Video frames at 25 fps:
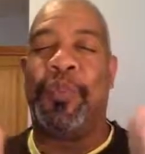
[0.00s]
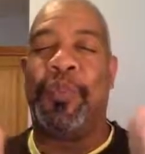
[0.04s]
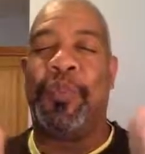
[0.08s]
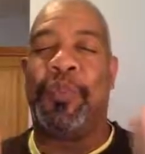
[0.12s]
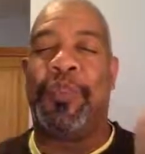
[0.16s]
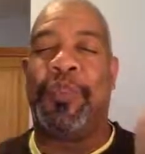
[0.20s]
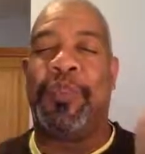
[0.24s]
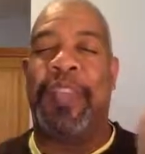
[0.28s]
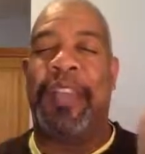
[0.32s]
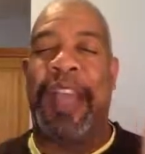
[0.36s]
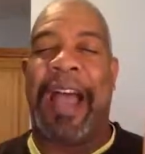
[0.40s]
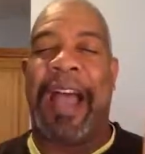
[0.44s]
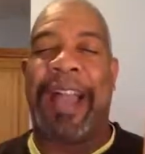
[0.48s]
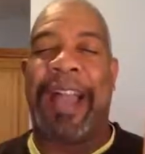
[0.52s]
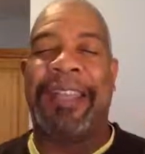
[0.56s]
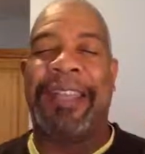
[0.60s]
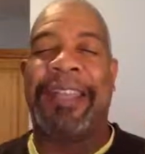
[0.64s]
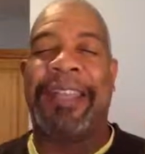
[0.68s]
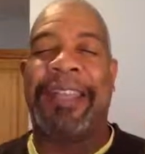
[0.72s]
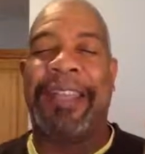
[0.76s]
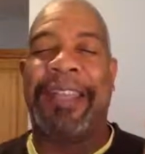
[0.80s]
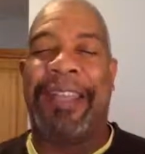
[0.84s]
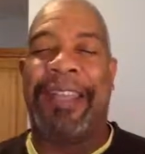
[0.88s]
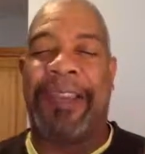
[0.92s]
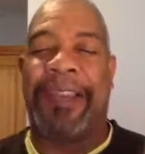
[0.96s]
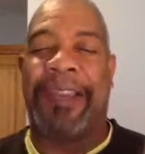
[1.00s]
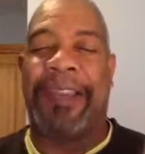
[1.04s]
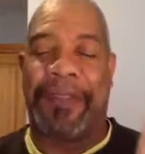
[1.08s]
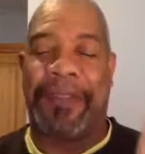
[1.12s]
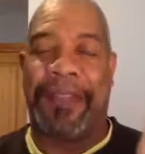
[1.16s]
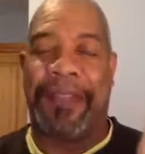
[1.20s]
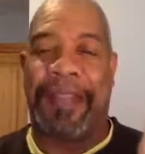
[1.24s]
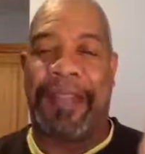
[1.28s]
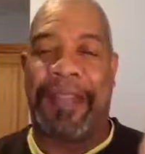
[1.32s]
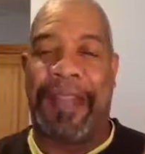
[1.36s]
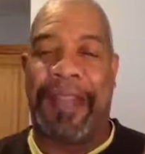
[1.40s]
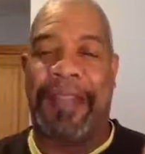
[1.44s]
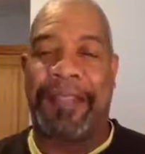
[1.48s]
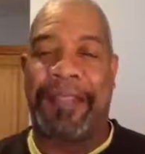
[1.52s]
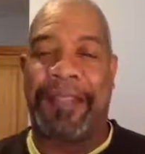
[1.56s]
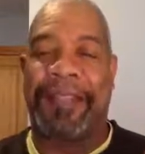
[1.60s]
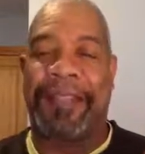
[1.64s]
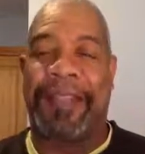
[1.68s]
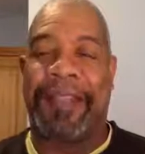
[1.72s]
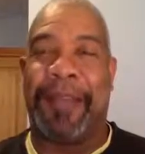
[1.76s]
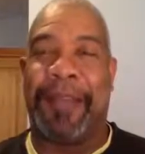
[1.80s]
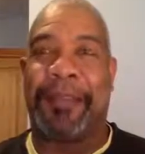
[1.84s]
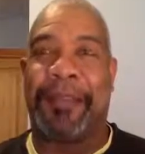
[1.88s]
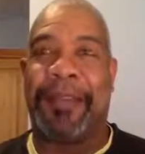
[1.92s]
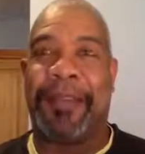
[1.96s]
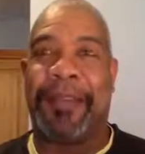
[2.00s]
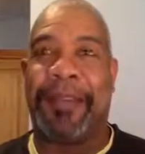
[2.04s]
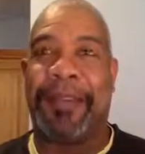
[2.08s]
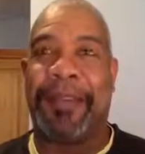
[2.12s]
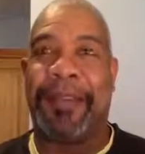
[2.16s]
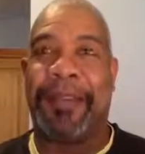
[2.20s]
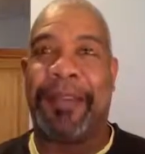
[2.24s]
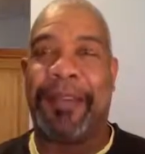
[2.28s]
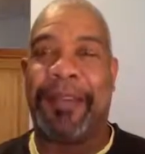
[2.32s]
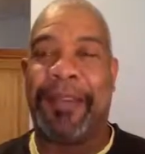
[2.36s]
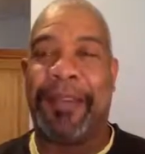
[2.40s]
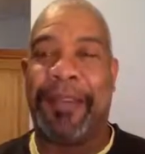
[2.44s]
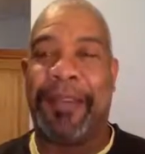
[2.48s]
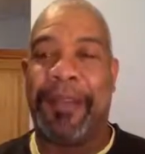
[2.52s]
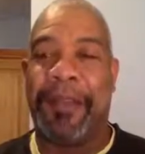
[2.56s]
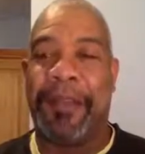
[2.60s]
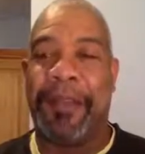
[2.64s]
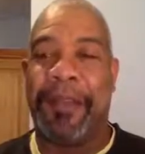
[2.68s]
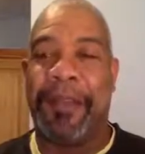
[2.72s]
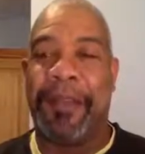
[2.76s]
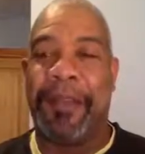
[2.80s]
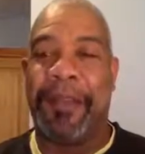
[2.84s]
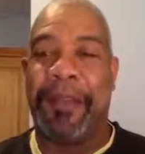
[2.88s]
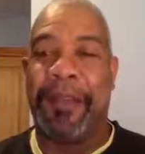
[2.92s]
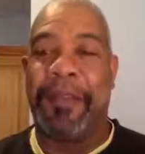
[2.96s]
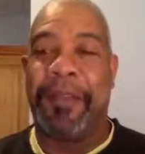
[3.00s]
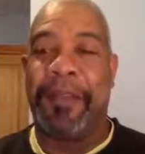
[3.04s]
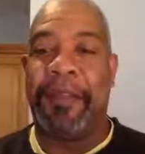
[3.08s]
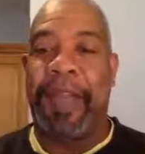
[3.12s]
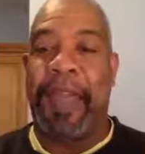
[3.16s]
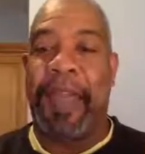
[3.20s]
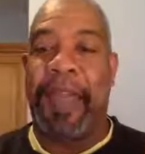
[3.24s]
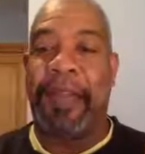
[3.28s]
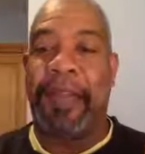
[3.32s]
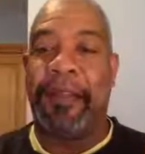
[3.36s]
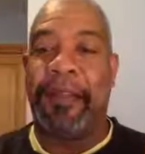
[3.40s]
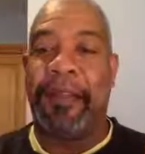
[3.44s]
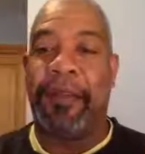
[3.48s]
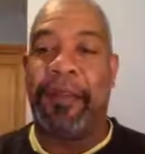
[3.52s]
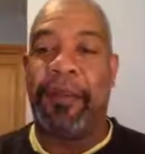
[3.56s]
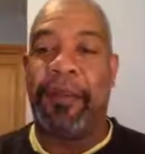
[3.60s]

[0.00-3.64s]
the idea or the concept that